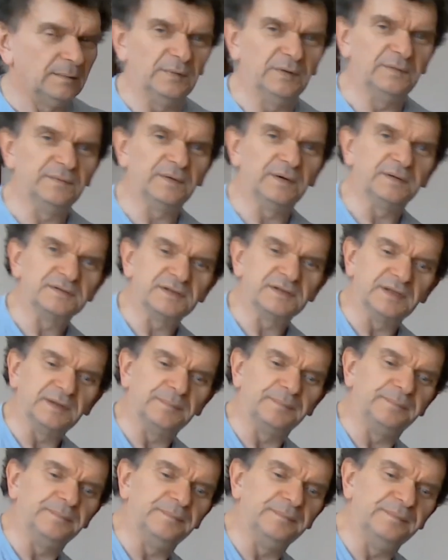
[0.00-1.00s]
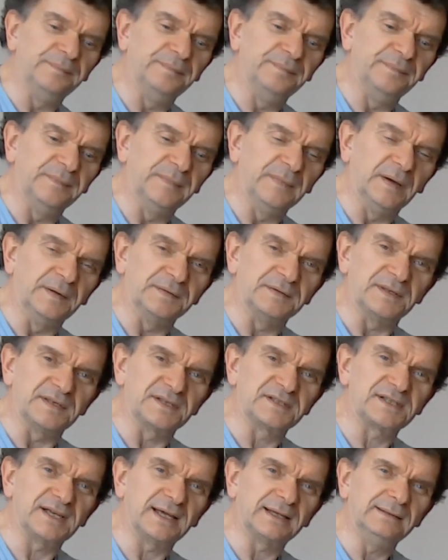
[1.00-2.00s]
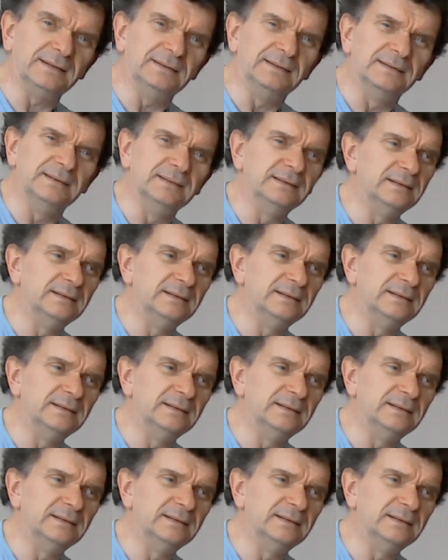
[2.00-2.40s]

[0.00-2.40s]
Moving on to the saddle.